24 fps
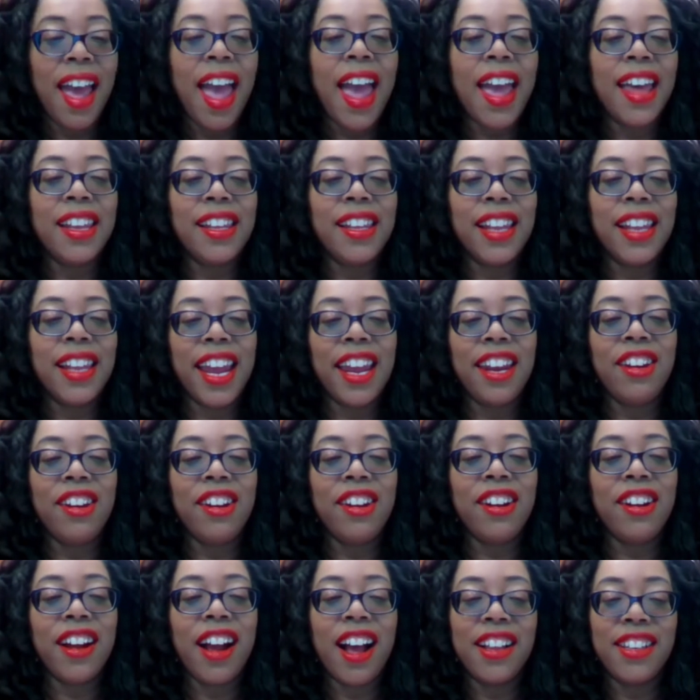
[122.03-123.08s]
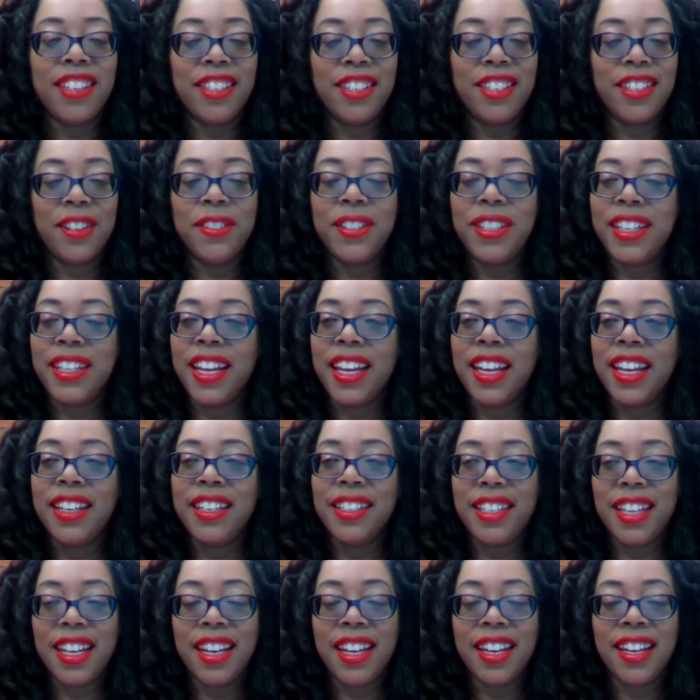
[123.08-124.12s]
and later
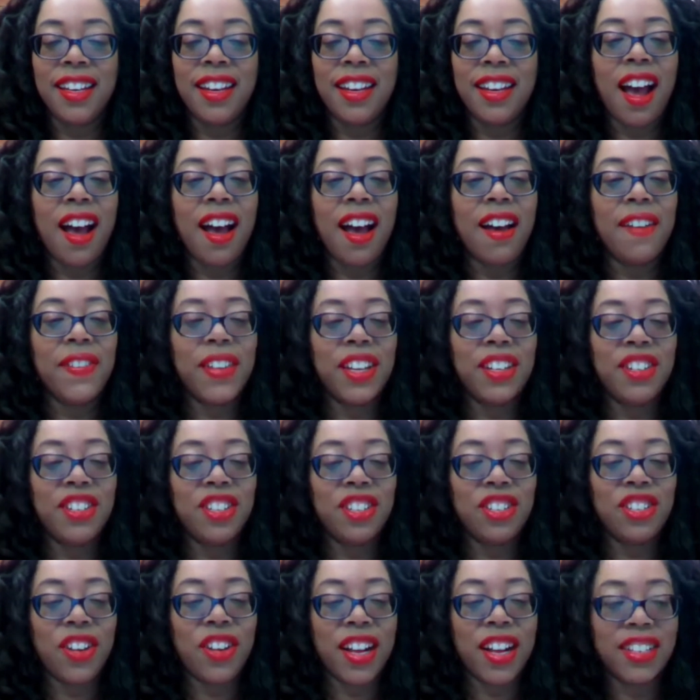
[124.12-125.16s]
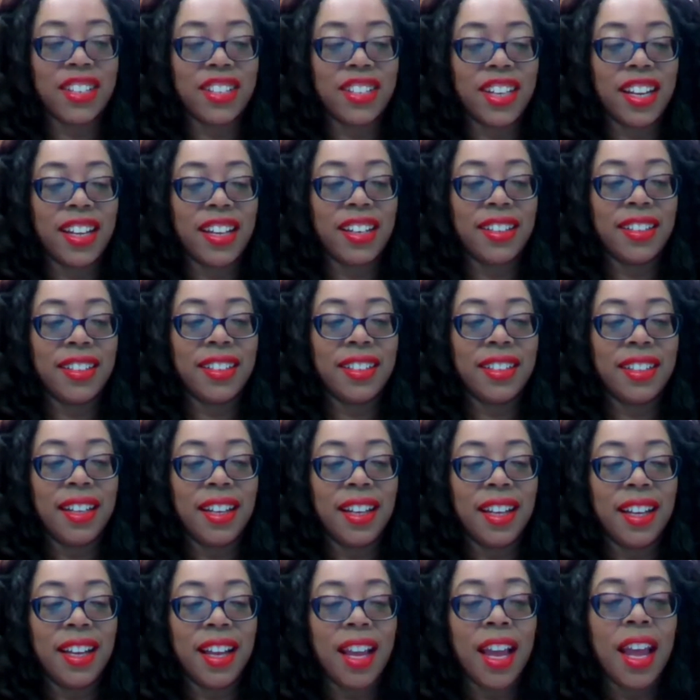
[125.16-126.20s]
Associate Dean of Instruction.
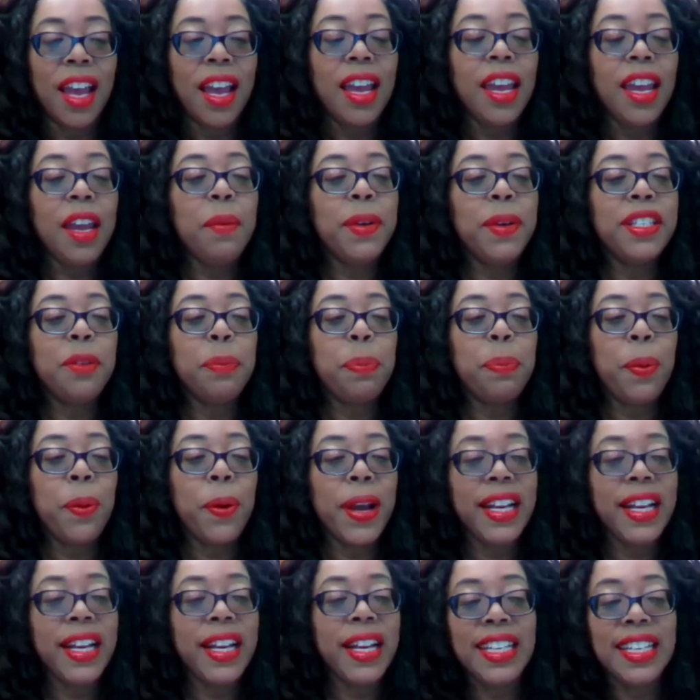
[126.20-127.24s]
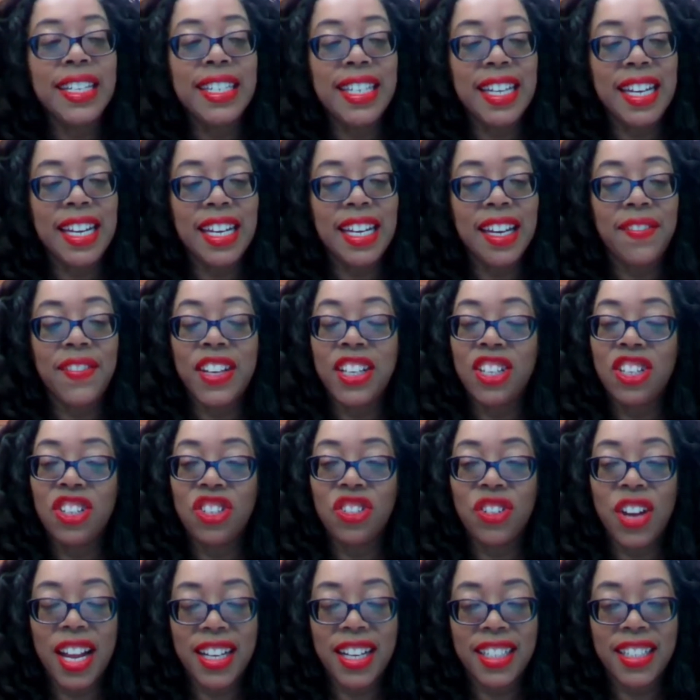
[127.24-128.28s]
He was appointed Dean of
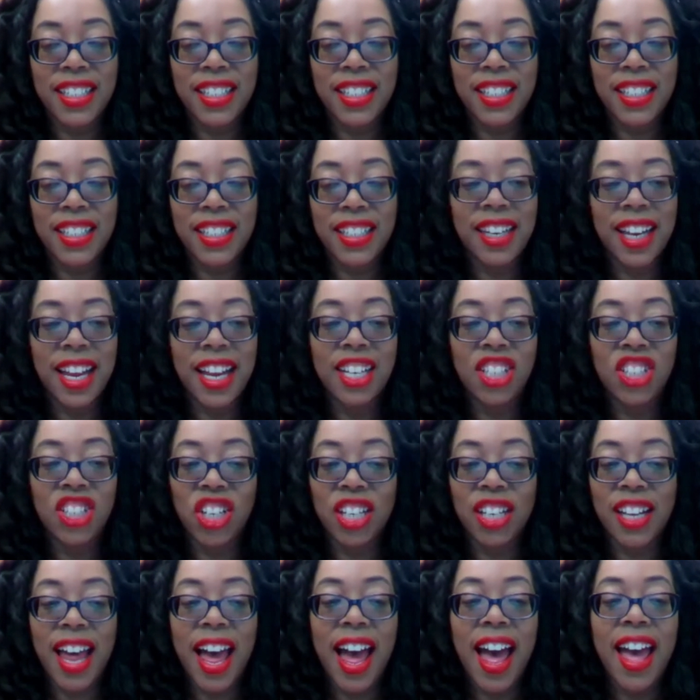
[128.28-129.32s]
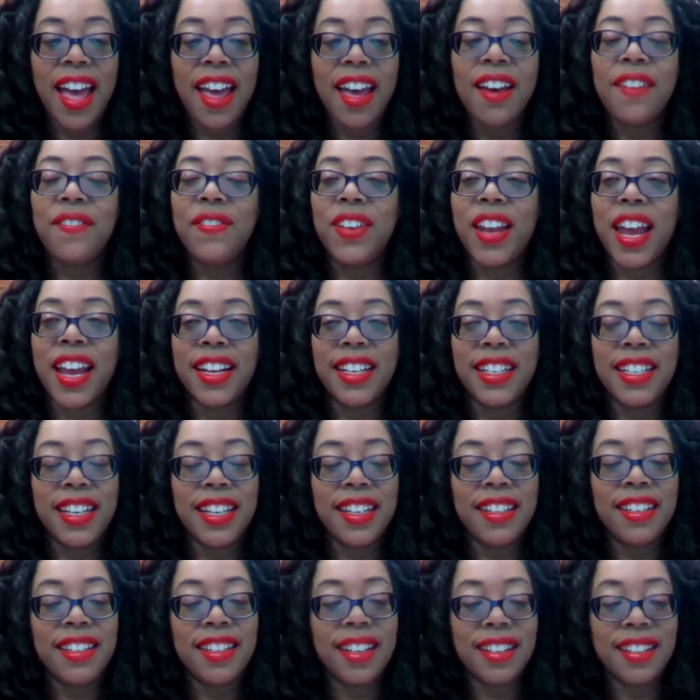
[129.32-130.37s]
Instruction in July of
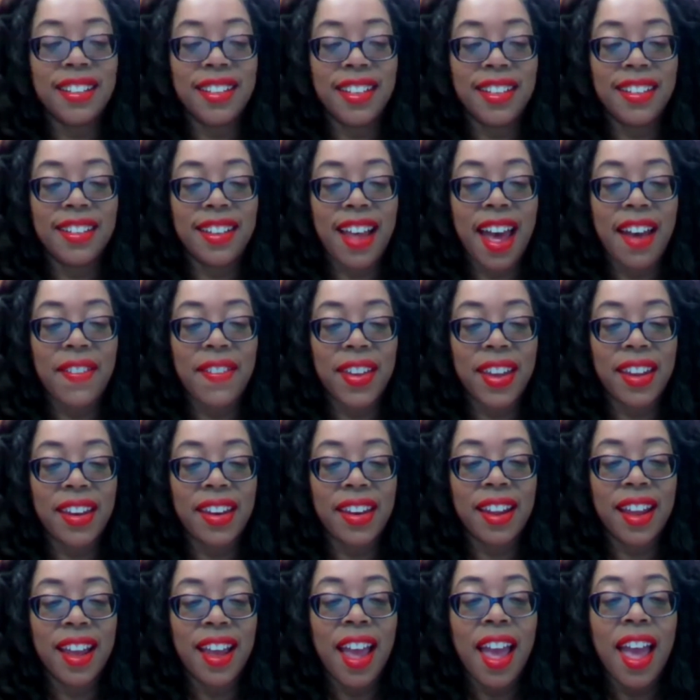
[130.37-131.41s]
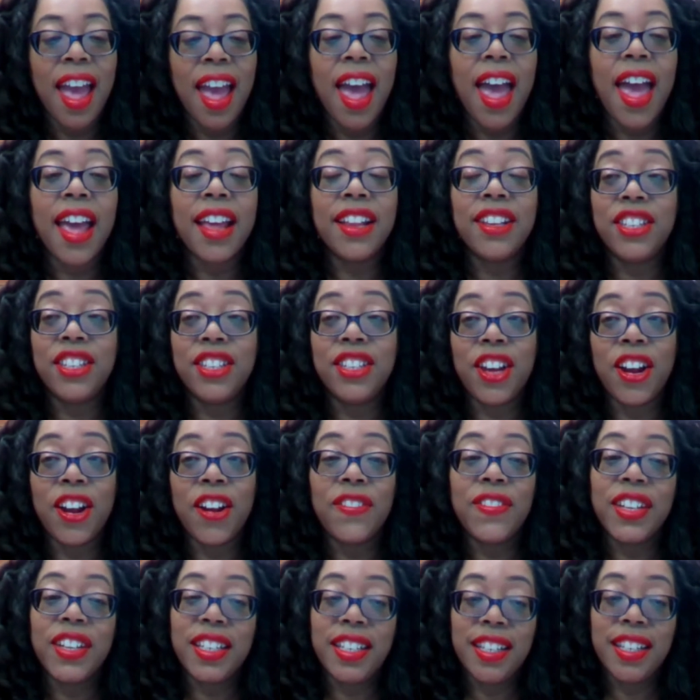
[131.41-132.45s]
1967 and
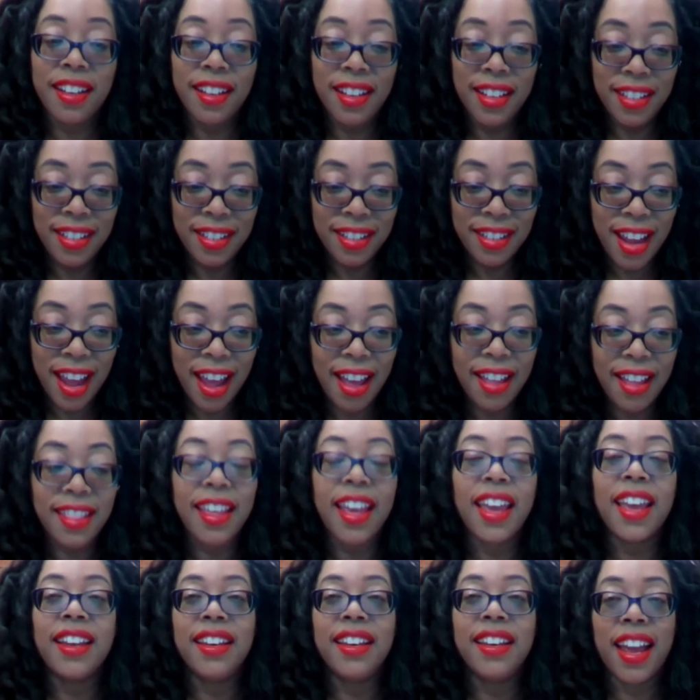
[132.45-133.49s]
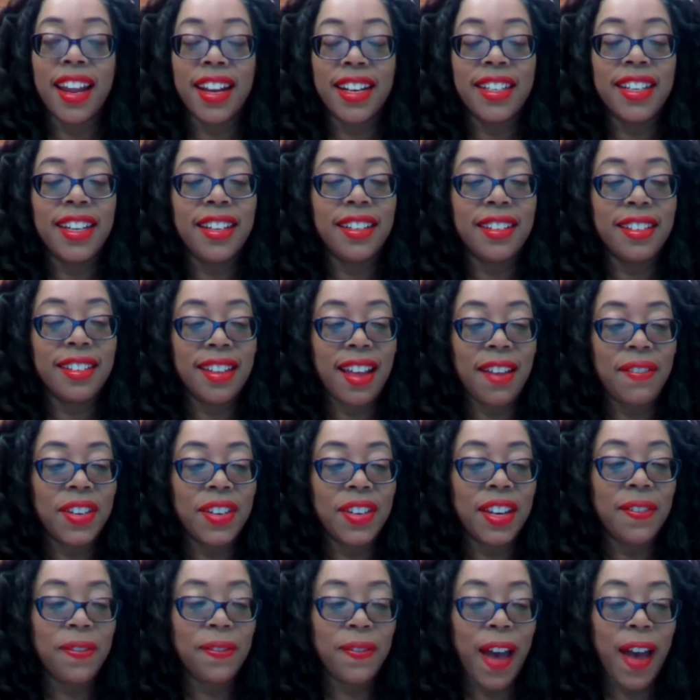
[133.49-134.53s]
served until his death in
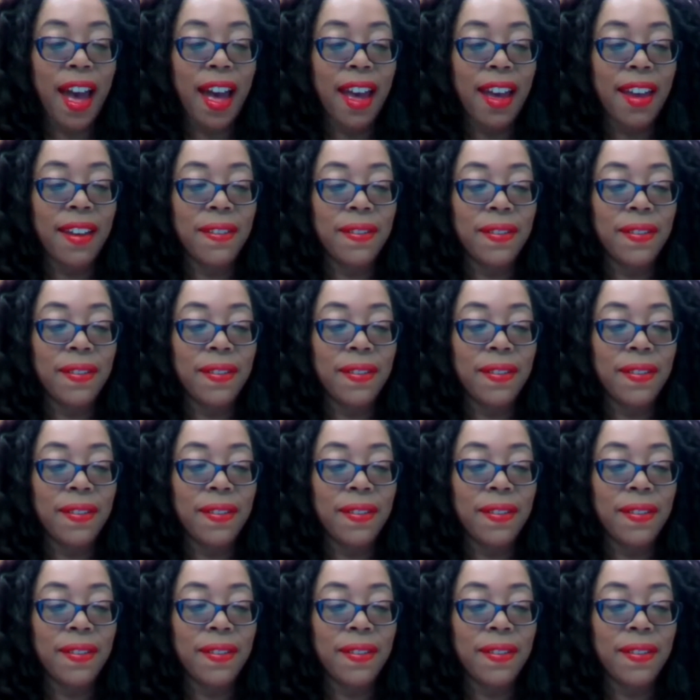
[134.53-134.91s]
1975.